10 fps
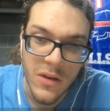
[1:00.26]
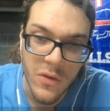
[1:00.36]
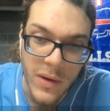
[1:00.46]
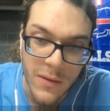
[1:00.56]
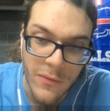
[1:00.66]

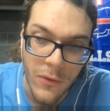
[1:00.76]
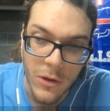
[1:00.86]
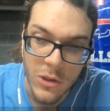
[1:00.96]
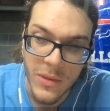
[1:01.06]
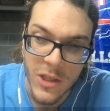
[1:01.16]
needs
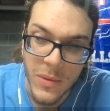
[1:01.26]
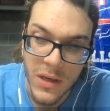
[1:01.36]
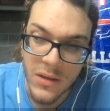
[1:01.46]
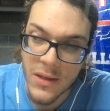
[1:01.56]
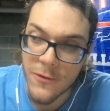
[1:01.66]
reinforcements
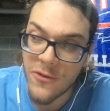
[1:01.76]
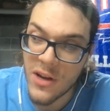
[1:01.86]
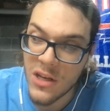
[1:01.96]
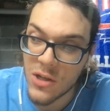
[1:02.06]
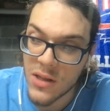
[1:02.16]
because this
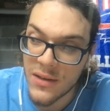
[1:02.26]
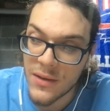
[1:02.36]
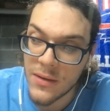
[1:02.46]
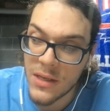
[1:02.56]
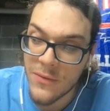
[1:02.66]
free agent class
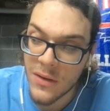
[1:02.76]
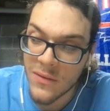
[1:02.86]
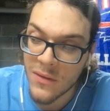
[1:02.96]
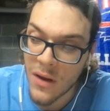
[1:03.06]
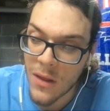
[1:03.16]
on the
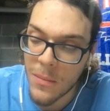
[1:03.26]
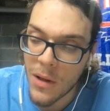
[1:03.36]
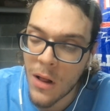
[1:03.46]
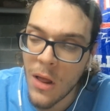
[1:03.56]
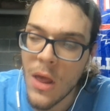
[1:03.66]
defensive side of the
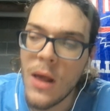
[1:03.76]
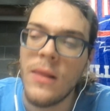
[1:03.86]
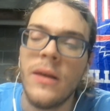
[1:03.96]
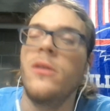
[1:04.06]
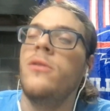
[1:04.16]
ball,
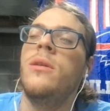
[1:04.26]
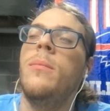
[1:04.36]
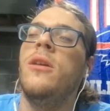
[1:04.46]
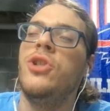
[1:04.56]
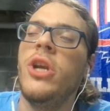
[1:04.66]
there's
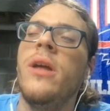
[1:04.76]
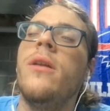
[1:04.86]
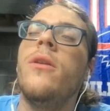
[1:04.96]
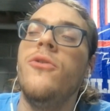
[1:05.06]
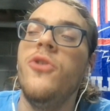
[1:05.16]
some
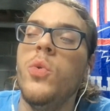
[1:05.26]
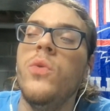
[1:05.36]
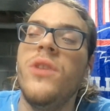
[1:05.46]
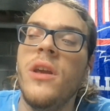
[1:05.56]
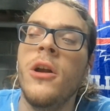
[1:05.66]
legit
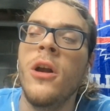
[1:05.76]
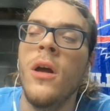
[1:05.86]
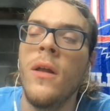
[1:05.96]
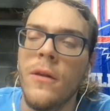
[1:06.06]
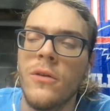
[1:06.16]
dudes here.
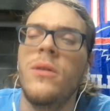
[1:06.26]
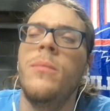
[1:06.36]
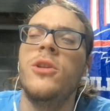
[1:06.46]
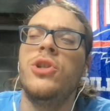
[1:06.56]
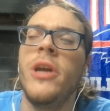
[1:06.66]
There's
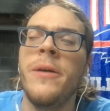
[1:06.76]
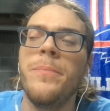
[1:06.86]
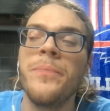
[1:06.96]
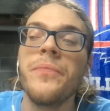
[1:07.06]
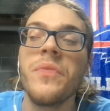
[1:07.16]
some
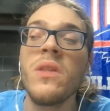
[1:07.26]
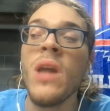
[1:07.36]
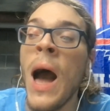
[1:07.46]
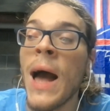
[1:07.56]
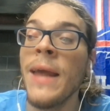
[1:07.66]
legit
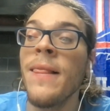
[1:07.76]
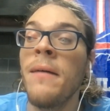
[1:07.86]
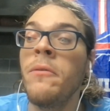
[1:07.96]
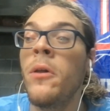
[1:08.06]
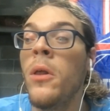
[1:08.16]

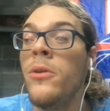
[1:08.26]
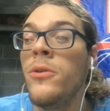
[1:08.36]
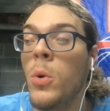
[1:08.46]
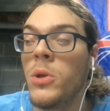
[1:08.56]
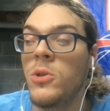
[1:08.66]
high-level,
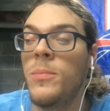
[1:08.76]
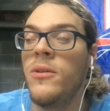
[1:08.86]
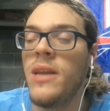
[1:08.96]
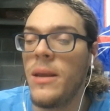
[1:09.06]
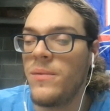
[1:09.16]

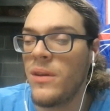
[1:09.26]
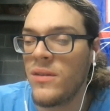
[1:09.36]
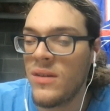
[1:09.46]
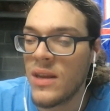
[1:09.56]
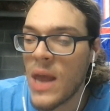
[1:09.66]
noticeable names
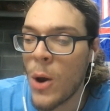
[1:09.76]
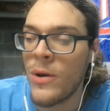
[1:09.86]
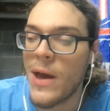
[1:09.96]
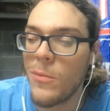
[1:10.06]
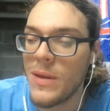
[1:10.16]
that stick
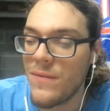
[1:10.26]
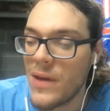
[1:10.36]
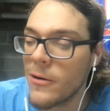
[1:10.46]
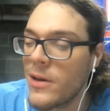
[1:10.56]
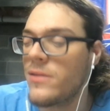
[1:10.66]
out, and I'll be
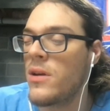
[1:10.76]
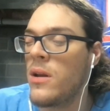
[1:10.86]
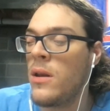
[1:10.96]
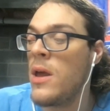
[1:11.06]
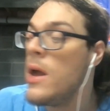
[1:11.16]
very
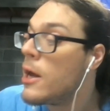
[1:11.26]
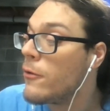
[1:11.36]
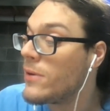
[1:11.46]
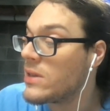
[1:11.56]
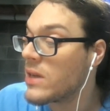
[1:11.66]
excited
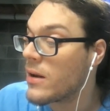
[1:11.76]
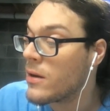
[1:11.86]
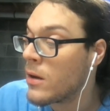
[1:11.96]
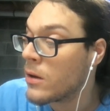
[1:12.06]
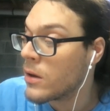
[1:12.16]
if we
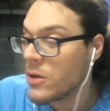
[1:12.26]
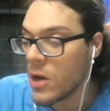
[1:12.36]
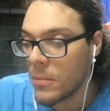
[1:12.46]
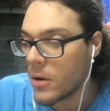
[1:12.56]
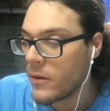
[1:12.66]
sign a
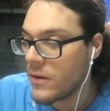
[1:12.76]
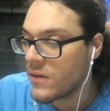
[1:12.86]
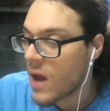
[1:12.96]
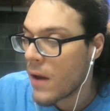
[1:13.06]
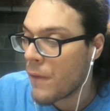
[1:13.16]
number of
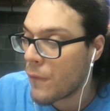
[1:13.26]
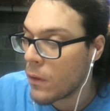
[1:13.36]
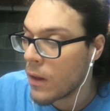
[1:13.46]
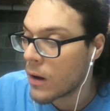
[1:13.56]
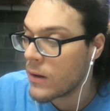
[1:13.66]
these guys.
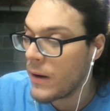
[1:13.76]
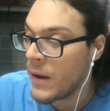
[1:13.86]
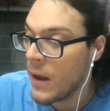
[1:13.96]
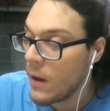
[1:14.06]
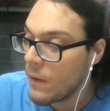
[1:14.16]
So luckily,